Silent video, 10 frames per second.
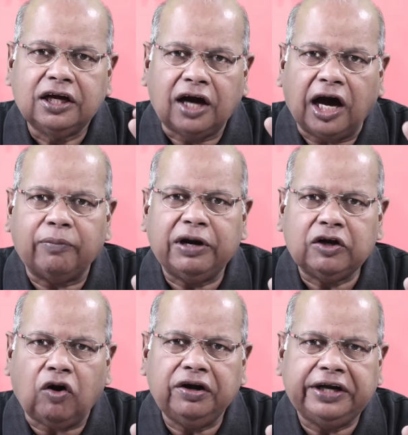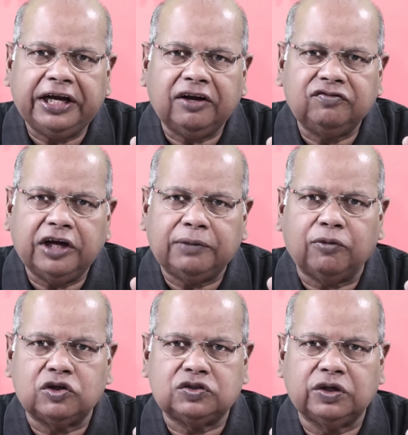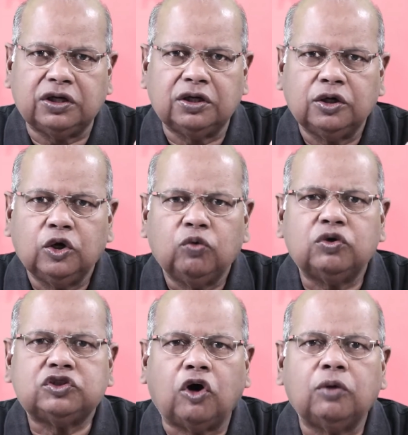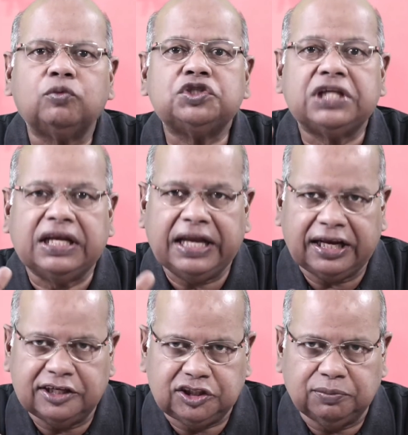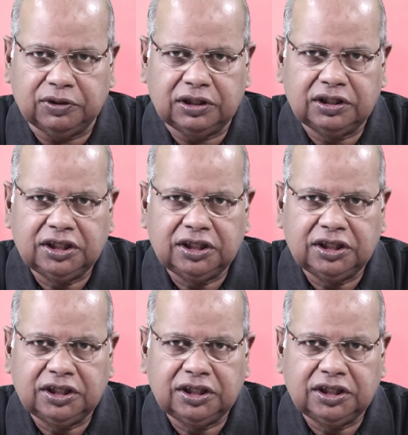carbon content of the atmosphere was almost negligible.